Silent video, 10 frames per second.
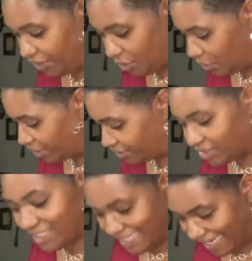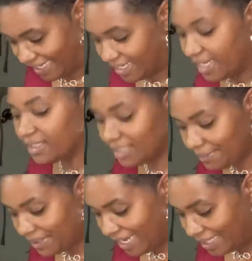doors today.
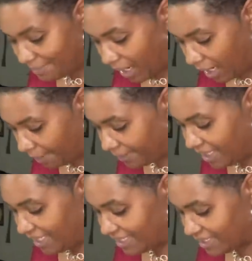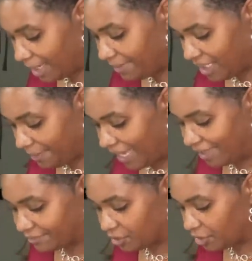Lemonade Mom is coming up
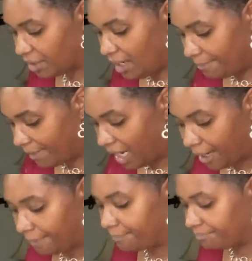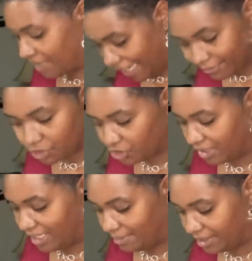after Mom, after
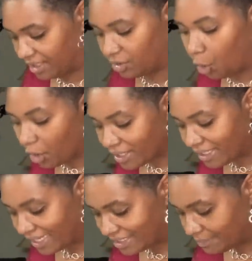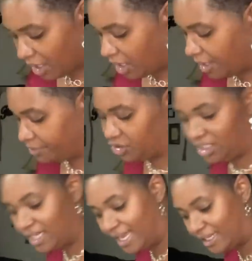Shakima. Then Organized Mom,
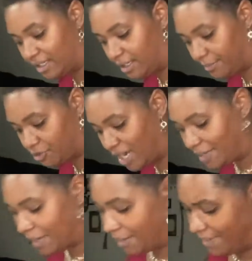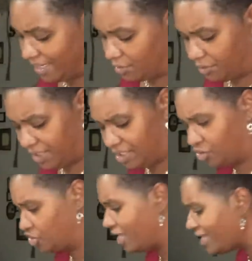she had um, crock pot macaroni and
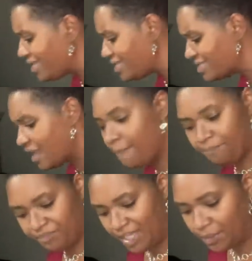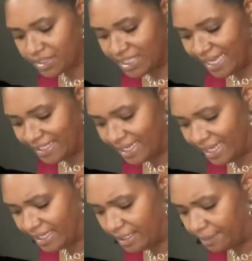cheese. There was like
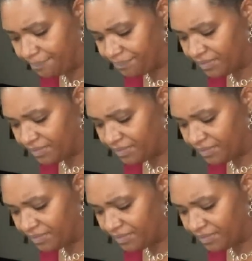a um,